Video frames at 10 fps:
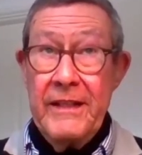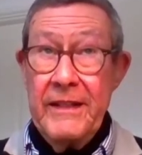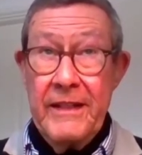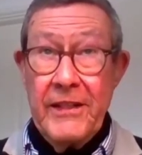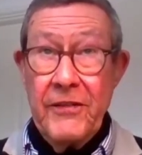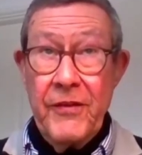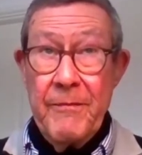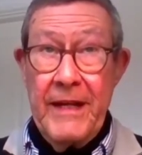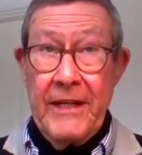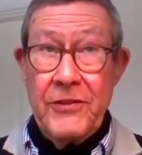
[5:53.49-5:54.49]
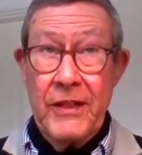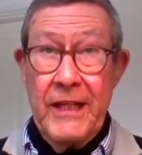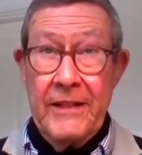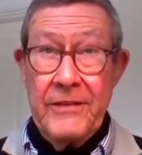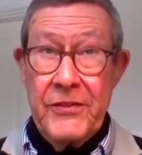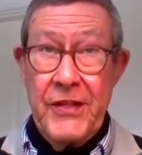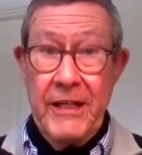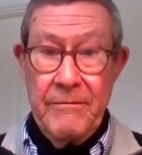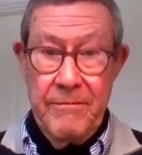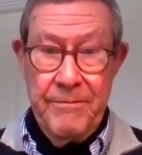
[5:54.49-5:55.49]
none of them actually had the
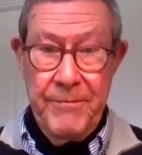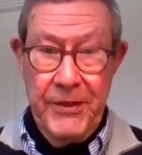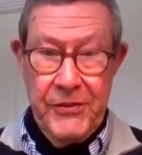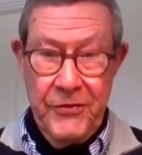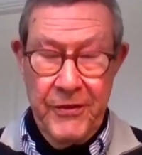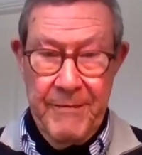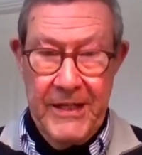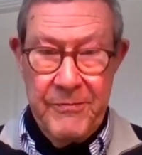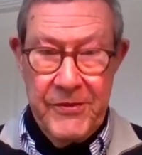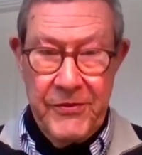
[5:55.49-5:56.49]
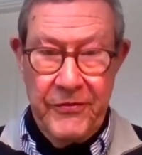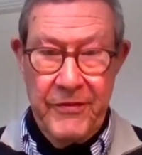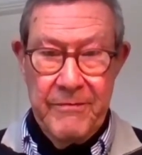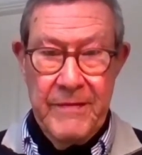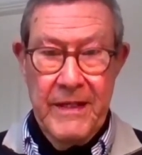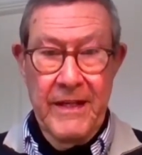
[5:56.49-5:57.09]
same purchase order management system.